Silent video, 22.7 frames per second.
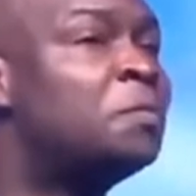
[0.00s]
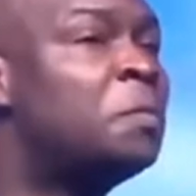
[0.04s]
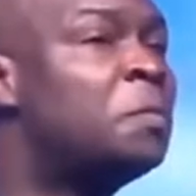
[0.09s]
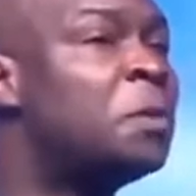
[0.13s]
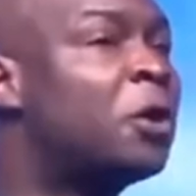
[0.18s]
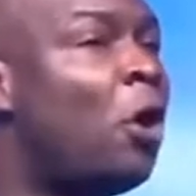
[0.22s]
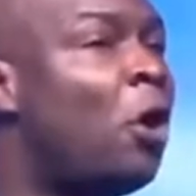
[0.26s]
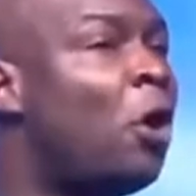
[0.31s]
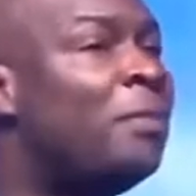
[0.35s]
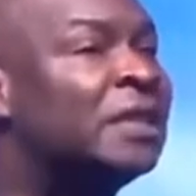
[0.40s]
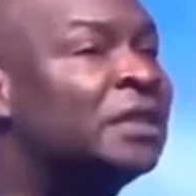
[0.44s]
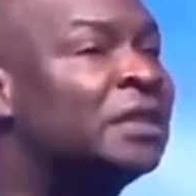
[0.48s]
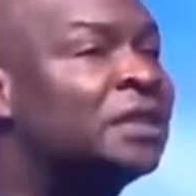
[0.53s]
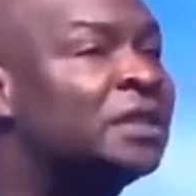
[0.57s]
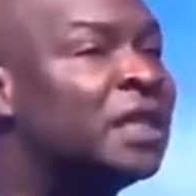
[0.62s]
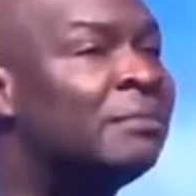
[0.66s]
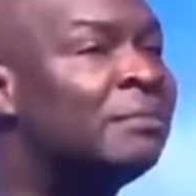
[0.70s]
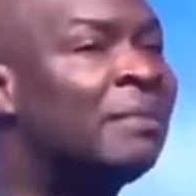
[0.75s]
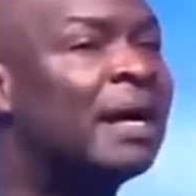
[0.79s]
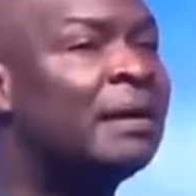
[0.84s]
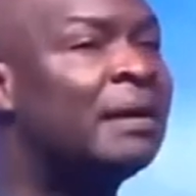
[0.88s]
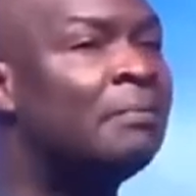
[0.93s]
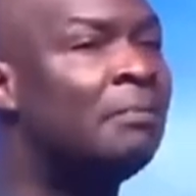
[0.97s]
become a
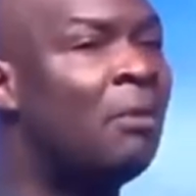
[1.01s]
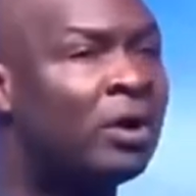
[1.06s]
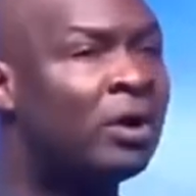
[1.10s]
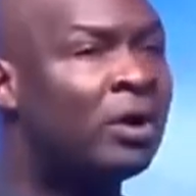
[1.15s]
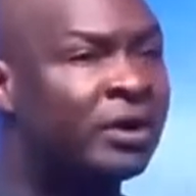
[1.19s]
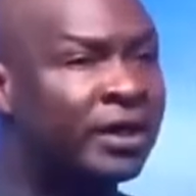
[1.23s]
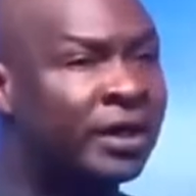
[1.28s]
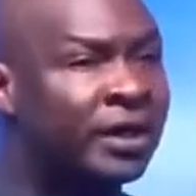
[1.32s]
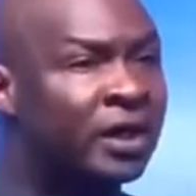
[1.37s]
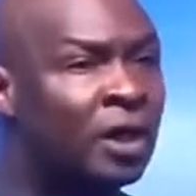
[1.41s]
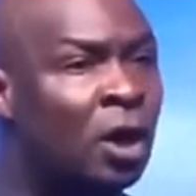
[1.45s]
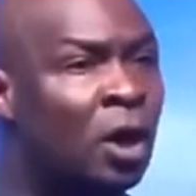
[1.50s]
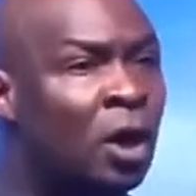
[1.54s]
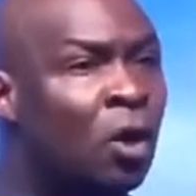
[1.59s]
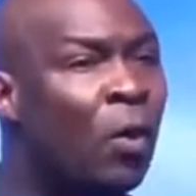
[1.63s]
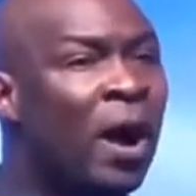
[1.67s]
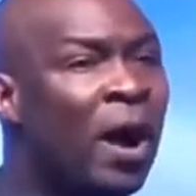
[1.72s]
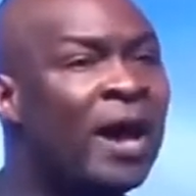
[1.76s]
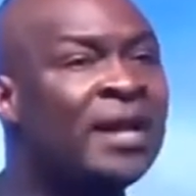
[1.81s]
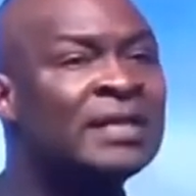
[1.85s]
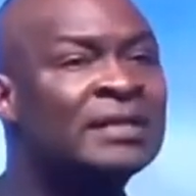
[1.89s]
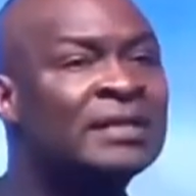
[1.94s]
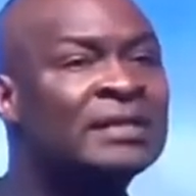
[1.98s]
shame and a mockery.
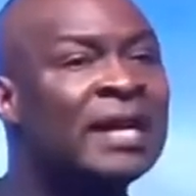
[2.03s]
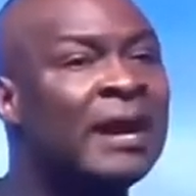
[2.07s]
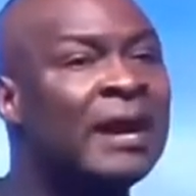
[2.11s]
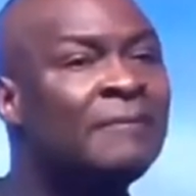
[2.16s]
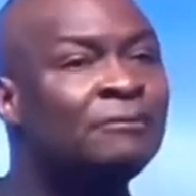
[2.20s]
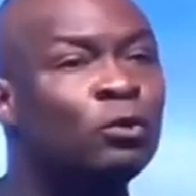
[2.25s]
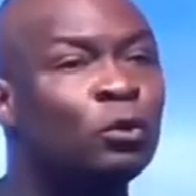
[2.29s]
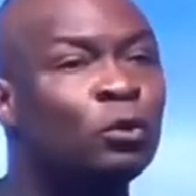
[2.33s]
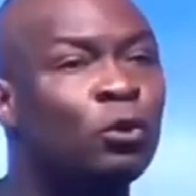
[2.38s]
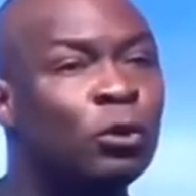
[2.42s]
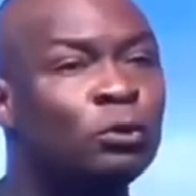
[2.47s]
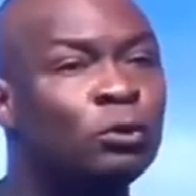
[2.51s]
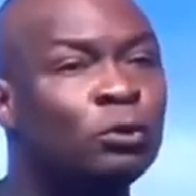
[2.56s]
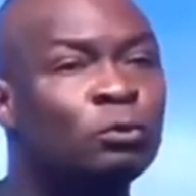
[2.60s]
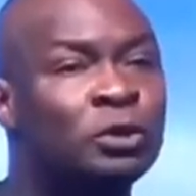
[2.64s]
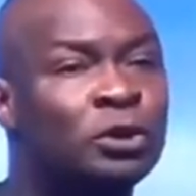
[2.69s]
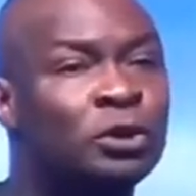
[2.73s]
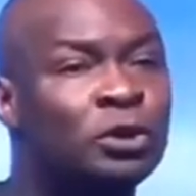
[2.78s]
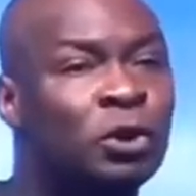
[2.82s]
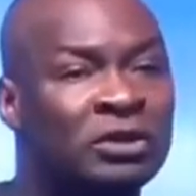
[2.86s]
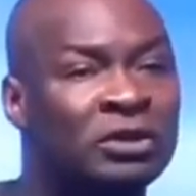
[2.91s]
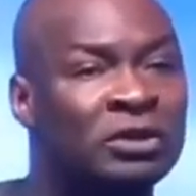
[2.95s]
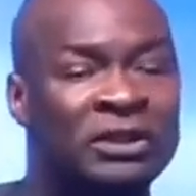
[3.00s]
When it's time to go to
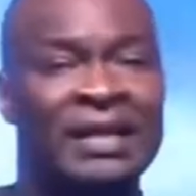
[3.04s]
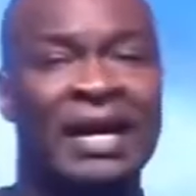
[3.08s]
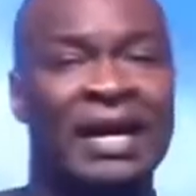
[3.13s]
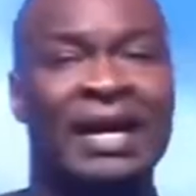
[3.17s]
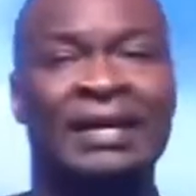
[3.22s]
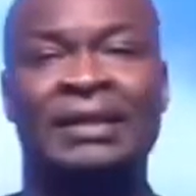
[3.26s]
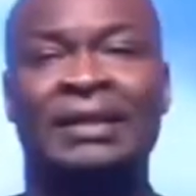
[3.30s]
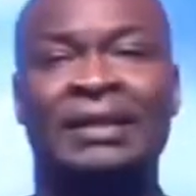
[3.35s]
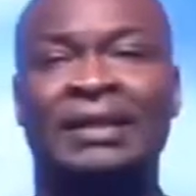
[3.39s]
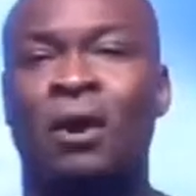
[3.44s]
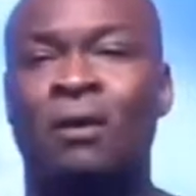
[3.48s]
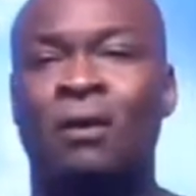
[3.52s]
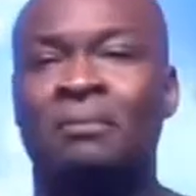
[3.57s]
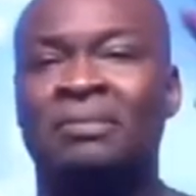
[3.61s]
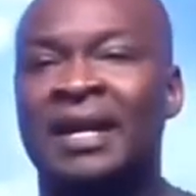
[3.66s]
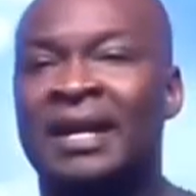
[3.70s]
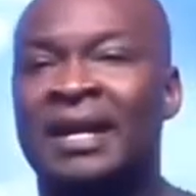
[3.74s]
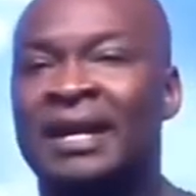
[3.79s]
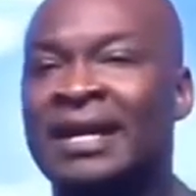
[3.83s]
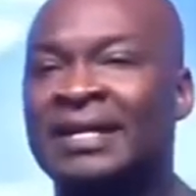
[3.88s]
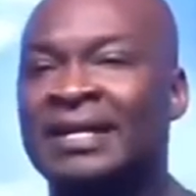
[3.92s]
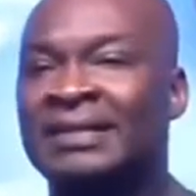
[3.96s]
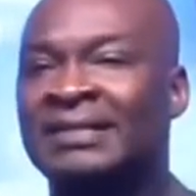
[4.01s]
church, yet come the
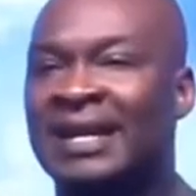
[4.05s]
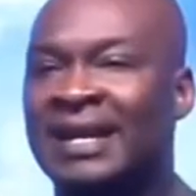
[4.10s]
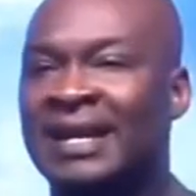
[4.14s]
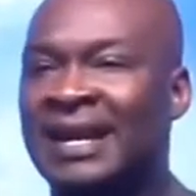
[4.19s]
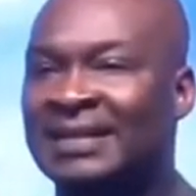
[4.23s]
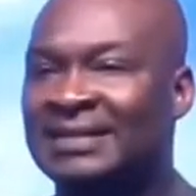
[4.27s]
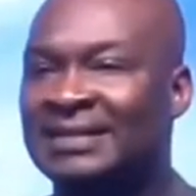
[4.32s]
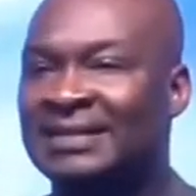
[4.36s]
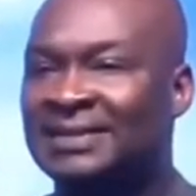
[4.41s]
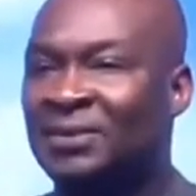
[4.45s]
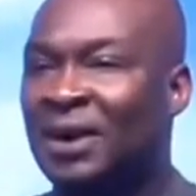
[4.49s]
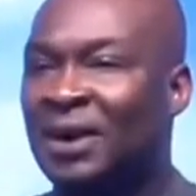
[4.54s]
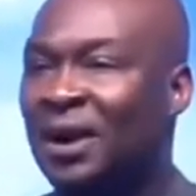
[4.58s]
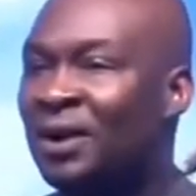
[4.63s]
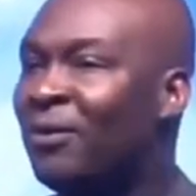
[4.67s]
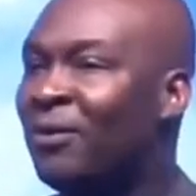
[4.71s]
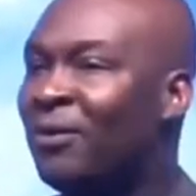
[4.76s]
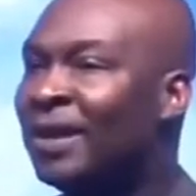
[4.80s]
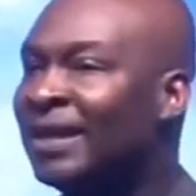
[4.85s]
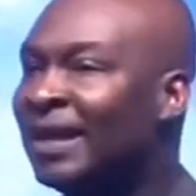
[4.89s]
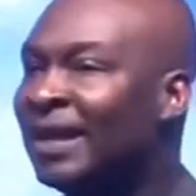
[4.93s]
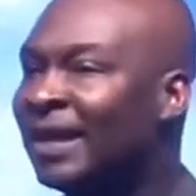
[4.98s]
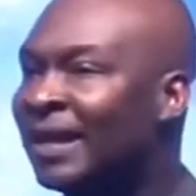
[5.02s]
naysayers, you are
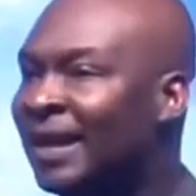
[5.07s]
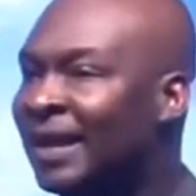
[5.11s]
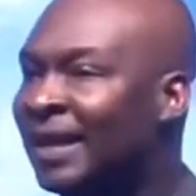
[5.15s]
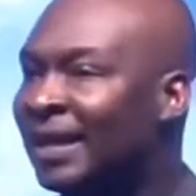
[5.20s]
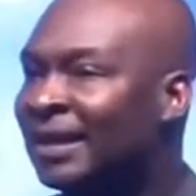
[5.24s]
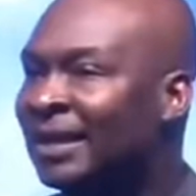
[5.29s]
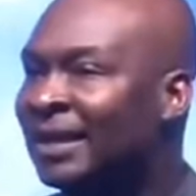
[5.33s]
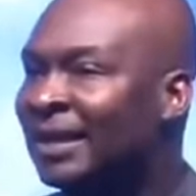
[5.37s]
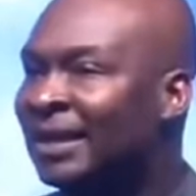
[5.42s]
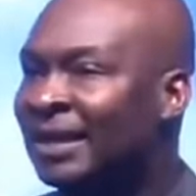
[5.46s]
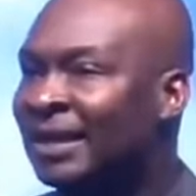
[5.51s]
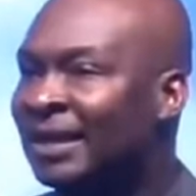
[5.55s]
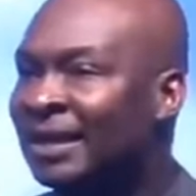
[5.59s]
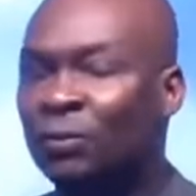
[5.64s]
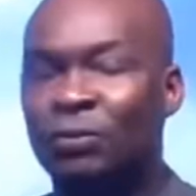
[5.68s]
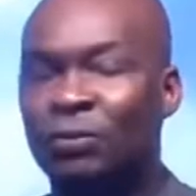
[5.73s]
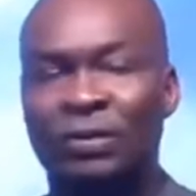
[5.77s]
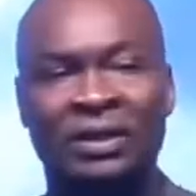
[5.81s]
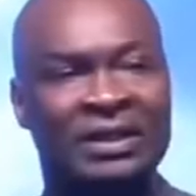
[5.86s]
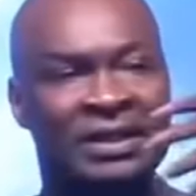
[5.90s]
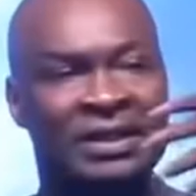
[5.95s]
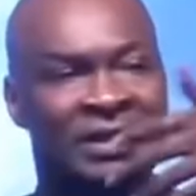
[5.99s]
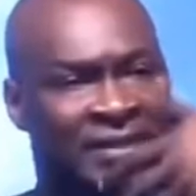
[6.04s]
going again. They
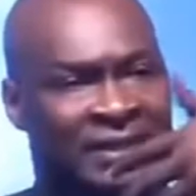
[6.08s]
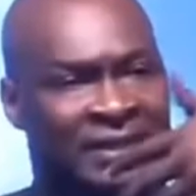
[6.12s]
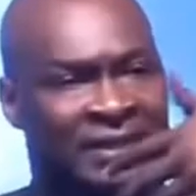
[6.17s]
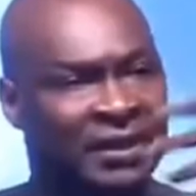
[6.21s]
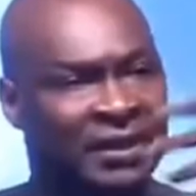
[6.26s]
would deceive